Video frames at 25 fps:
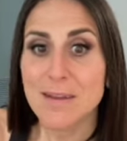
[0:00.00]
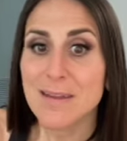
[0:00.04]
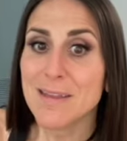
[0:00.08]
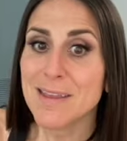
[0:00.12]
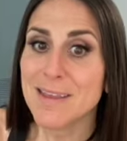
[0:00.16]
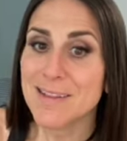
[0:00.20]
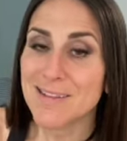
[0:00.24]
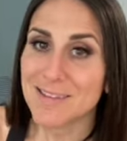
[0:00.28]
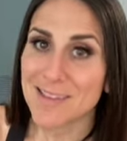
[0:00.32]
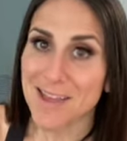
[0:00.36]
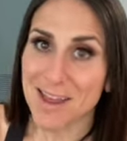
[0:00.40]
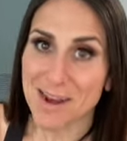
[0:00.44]

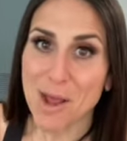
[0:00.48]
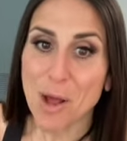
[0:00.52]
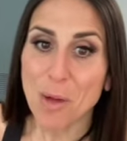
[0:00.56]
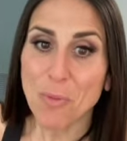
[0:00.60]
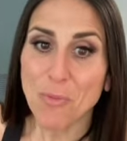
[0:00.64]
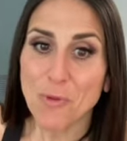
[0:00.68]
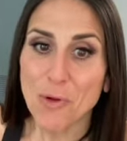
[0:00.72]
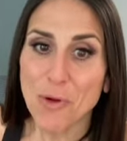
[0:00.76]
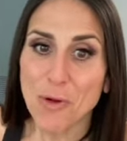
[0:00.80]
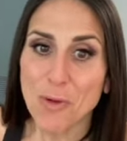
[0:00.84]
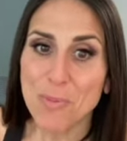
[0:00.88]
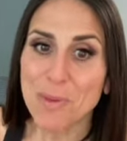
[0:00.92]
It's not
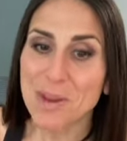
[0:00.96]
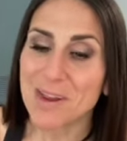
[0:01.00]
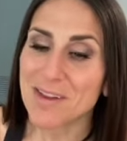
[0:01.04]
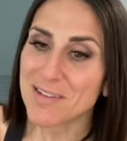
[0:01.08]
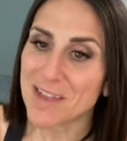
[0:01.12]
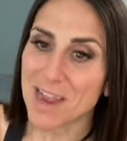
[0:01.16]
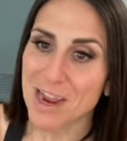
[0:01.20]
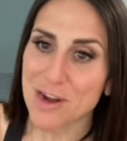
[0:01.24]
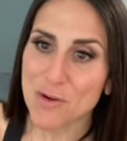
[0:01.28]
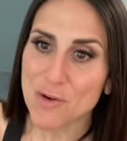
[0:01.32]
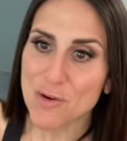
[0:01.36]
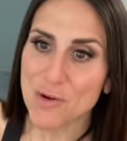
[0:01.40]
helpful because
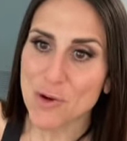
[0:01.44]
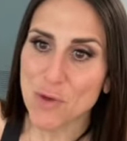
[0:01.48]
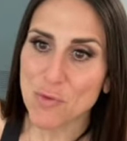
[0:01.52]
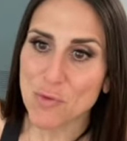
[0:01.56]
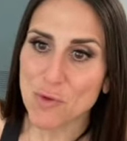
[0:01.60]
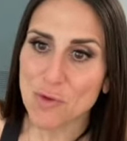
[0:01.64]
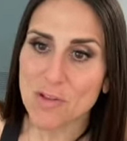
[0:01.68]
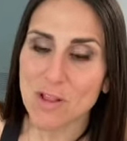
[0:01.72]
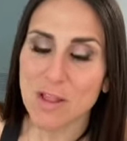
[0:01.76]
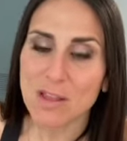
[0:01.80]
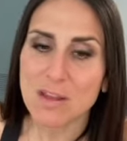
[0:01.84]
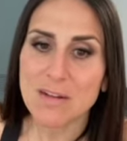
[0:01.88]
I don't know if you're
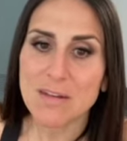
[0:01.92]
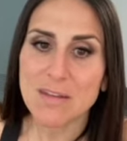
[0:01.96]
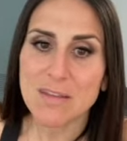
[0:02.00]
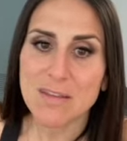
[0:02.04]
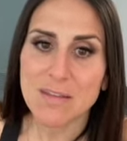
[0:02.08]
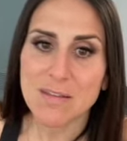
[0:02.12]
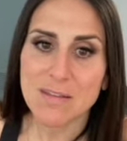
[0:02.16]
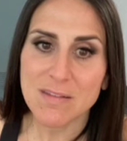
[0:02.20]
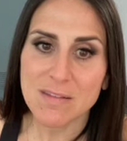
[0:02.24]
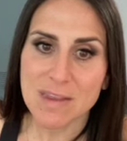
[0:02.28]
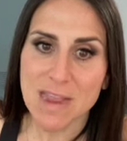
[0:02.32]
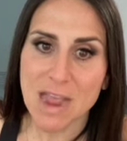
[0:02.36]
selling to the
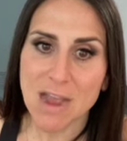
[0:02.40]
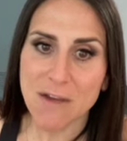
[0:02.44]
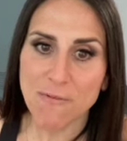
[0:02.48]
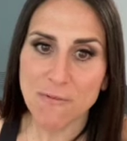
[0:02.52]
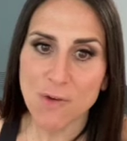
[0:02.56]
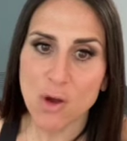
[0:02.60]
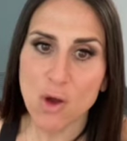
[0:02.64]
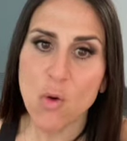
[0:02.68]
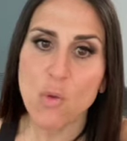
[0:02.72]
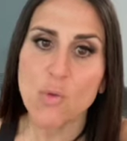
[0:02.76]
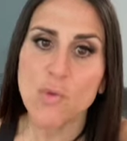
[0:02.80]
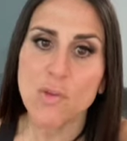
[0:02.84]

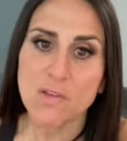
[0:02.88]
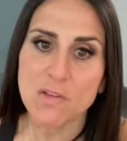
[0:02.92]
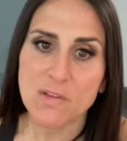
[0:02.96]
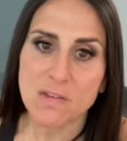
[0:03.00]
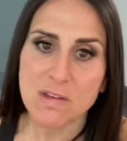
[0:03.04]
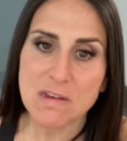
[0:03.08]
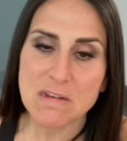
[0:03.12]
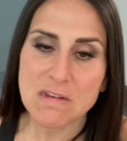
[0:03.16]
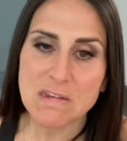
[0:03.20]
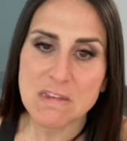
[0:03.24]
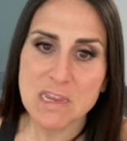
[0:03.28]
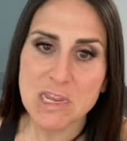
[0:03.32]
CFO, the
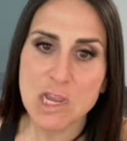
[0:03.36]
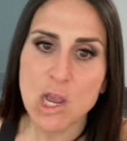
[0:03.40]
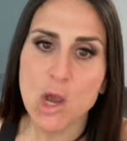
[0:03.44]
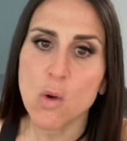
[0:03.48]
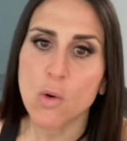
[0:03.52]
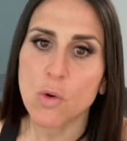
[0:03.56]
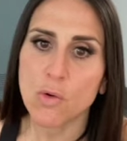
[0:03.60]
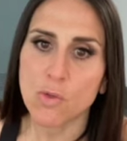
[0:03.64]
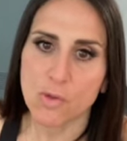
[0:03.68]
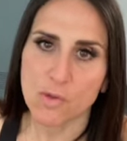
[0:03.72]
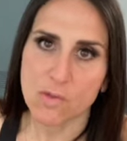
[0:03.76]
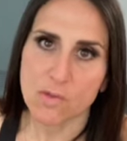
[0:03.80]
CTO,
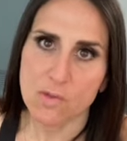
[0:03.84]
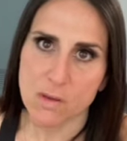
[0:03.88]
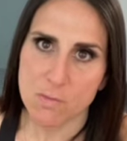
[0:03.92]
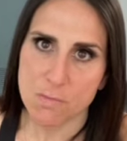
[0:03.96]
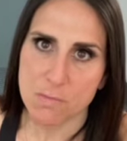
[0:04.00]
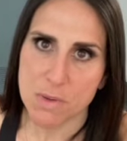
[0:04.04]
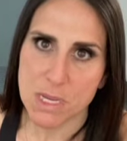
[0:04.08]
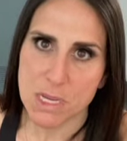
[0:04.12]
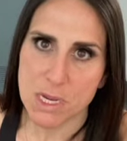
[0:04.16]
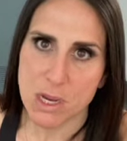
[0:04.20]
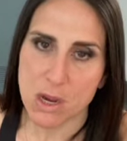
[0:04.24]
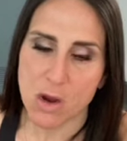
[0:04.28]
or the
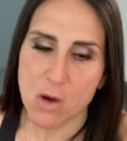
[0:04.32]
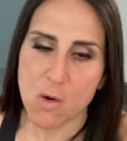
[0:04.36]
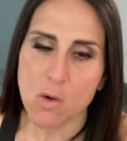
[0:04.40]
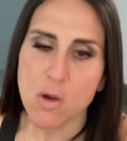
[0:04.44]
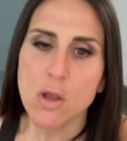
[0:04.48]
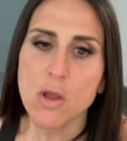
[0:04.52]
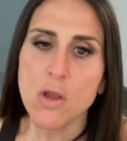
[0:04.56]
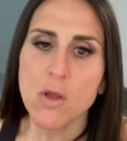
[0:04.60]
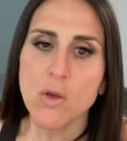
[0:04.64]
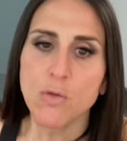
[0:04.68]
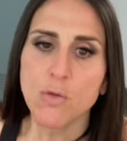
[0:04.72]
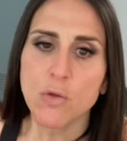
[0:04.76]
CPO.
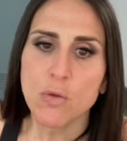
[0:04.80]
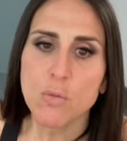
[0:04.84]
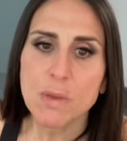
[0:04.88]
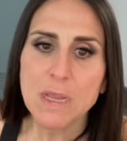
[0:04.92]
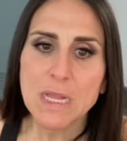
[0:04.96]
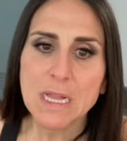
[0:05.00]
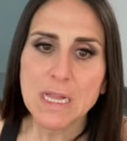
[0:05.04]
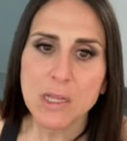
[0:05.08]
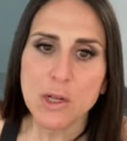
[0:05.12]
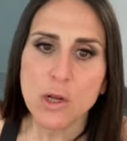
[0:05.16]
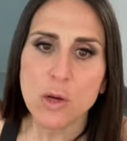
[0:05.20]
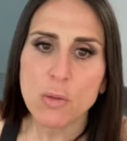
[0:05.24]
So be
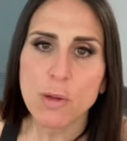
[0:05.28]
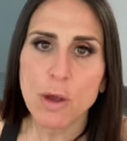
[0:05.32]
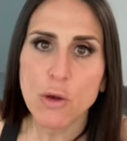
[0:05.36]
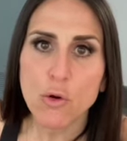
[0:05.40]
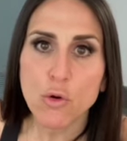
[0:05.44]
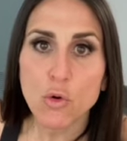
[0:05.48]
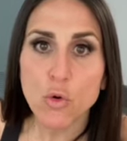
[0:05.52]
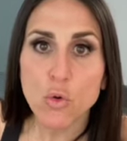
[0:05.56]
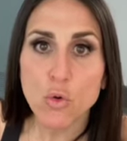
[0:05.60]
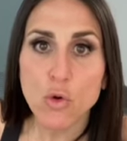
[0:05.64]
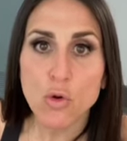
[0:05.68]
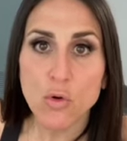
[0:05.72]
clear about
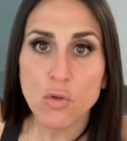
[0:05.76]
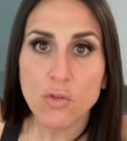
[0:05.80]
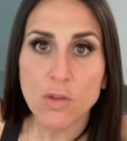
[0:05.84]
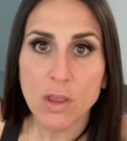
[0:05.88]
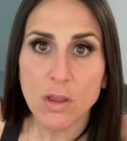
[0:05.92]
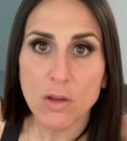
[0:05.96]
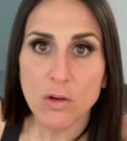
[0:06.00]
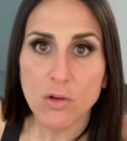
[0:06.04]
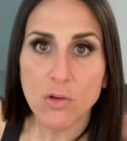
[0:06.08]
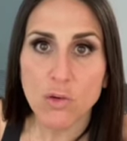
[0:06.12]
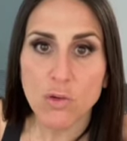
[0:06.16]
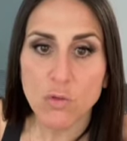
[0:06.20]
who you're
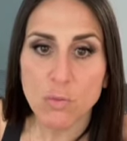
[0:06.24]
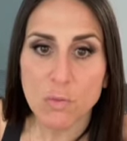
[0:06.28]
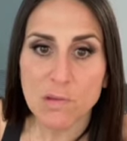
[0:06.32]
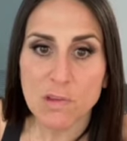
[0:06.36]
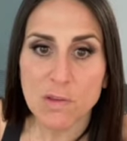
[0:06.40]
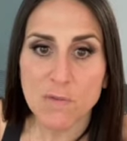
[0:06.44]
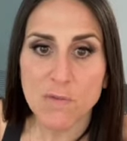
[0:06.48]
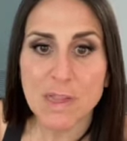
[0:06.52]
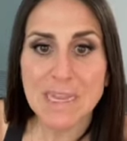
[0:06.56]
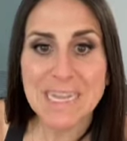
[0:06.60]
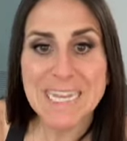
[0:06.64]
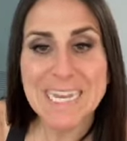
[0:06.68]
selling to
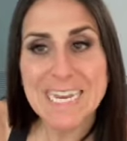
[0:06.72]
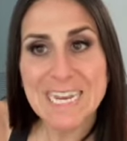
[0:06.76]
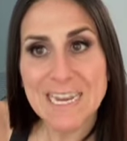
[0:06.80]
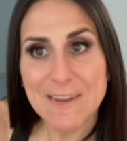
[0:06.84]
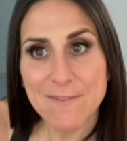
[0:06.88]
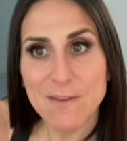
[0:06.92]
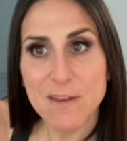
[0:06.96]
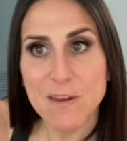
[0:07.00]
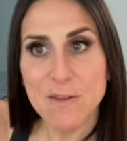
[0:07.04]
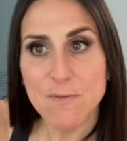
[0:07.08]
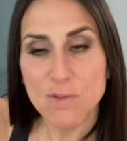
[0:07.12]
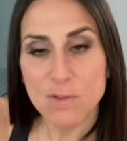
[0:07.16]
specifically,
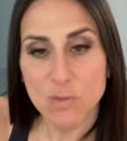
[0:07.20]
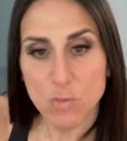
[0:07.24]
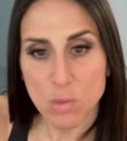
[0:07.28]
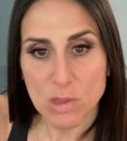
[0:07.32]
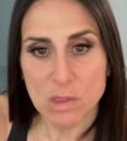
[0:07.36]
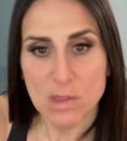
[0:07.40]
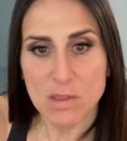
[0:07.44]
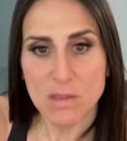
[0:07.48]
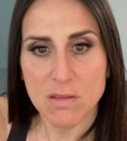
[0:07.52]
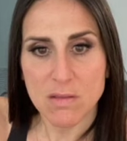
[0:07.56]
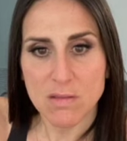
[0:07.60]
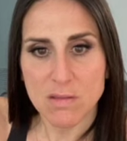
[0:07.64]
even if it's
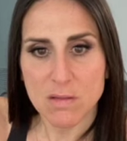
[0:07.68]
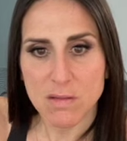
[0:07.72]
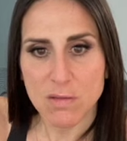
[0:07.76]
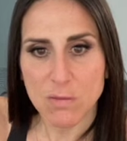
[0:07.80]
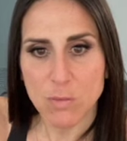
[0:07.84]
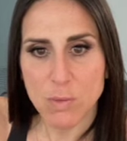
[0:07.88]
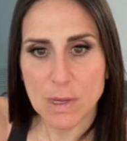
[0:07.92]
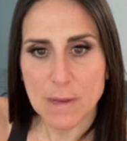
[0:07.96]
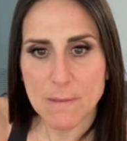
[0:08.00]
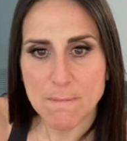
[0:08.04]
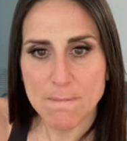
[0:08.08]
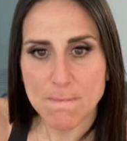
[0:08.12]
within the
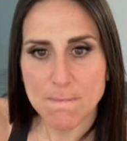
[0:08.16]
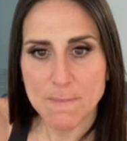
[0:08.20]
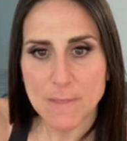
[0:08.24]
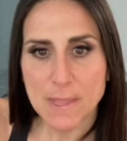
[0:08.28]
C-suite.